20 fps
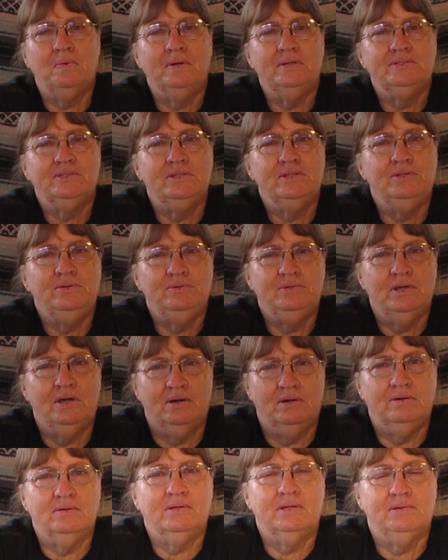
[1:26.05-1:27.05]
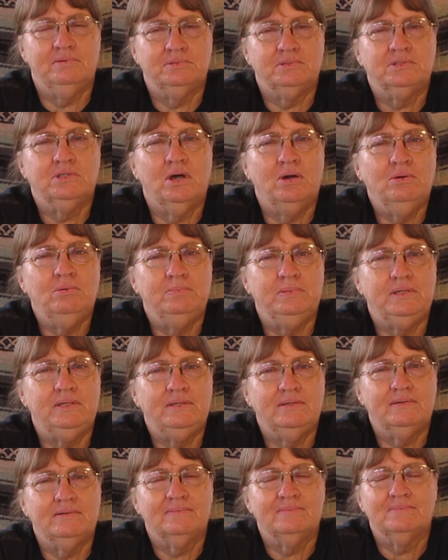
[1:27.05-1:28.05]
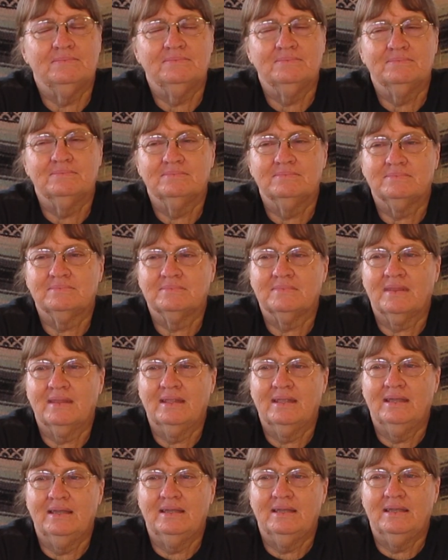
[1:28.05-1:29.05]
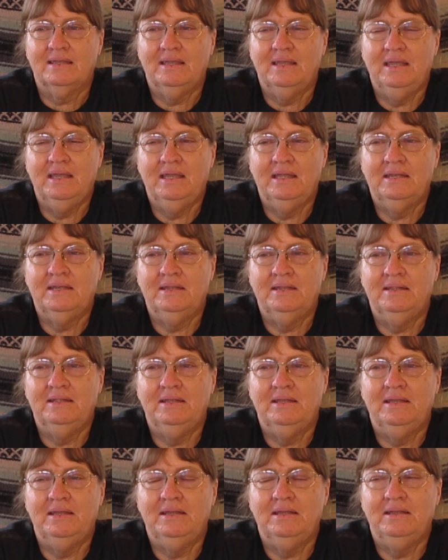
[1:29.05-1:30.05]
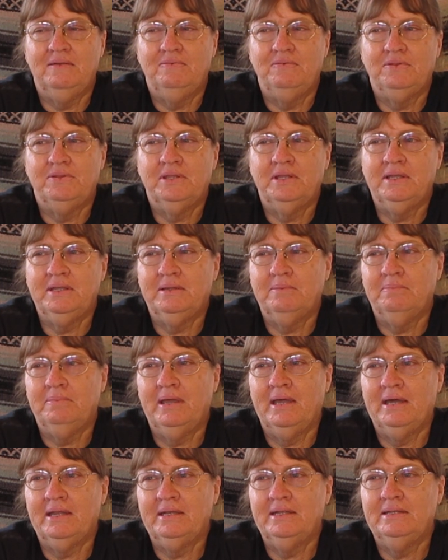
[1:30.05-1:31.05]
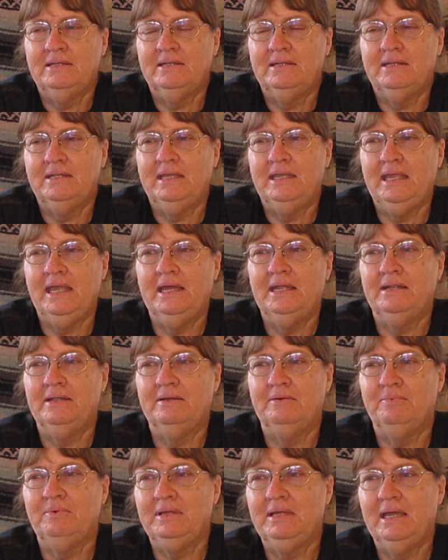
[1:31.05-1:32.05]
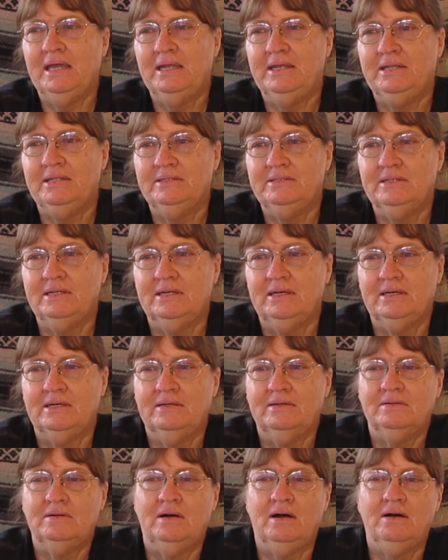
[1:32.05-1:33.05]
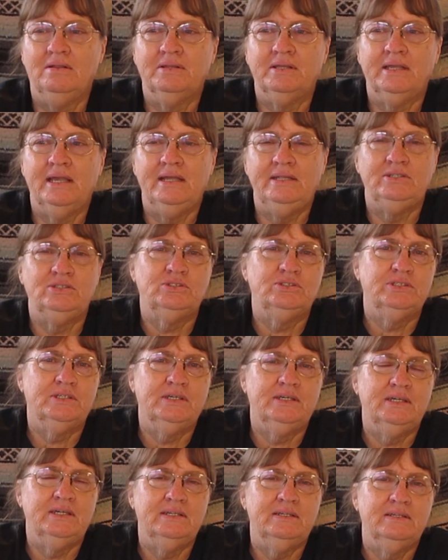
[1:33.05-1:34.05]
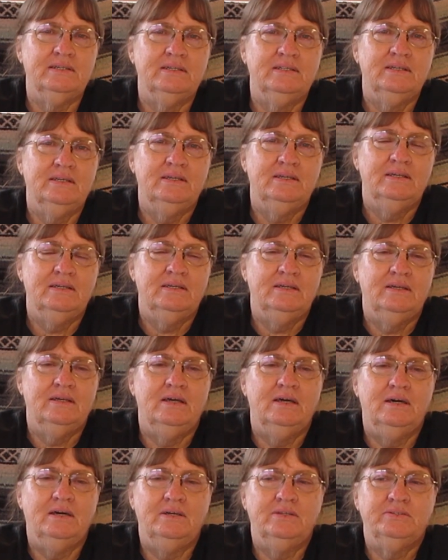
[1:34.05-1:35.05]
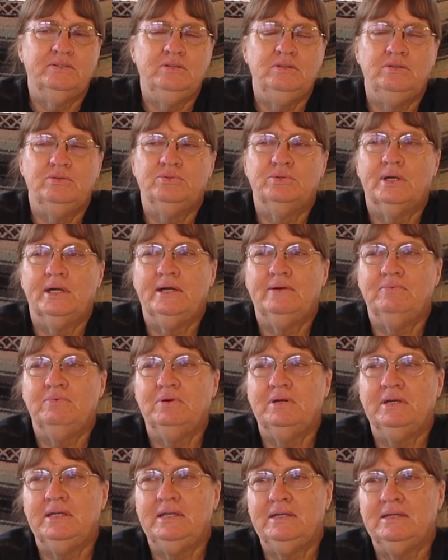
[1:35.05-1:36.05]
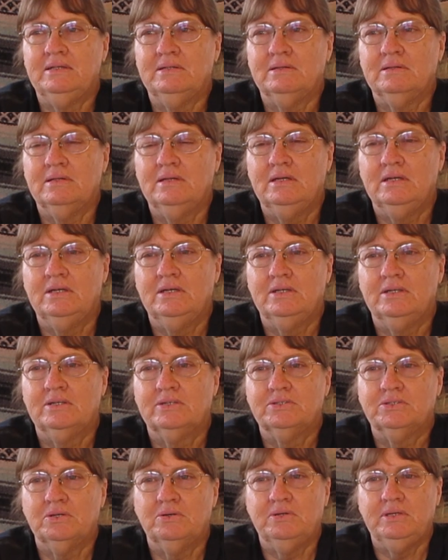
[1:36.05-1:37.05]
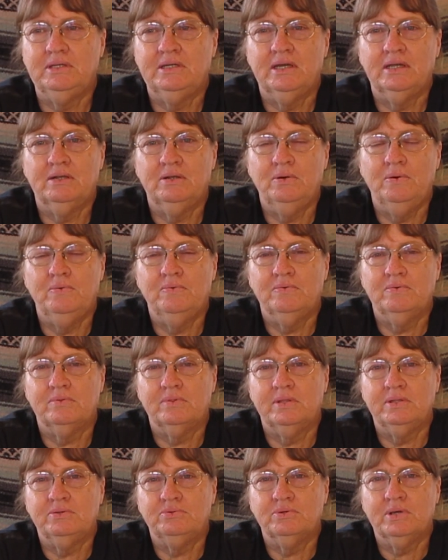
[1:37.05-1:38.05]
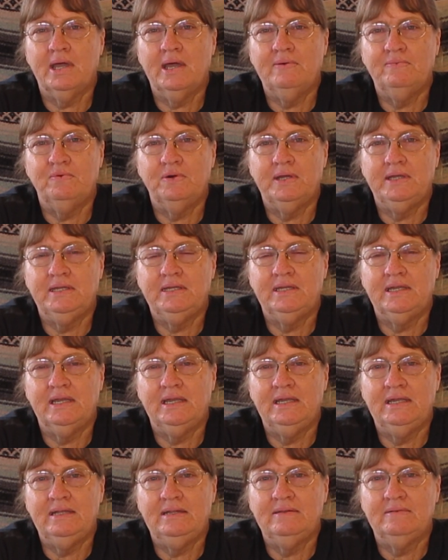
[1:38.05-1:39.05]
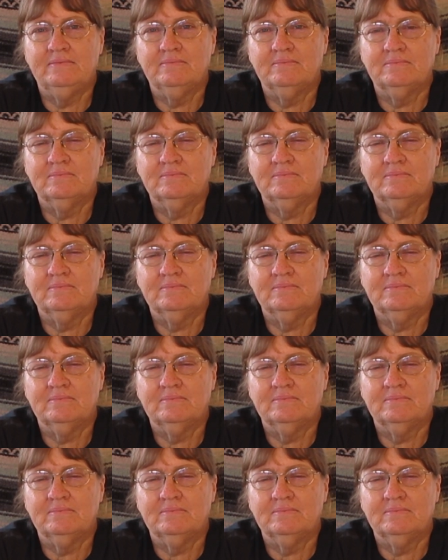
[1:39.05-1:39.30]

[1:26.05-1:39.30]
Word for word: was a new dog. It was Toby. And if you think about it, he had, we had the, uh, all the gates shut uh, to the driveway. So he got over the driveway gate,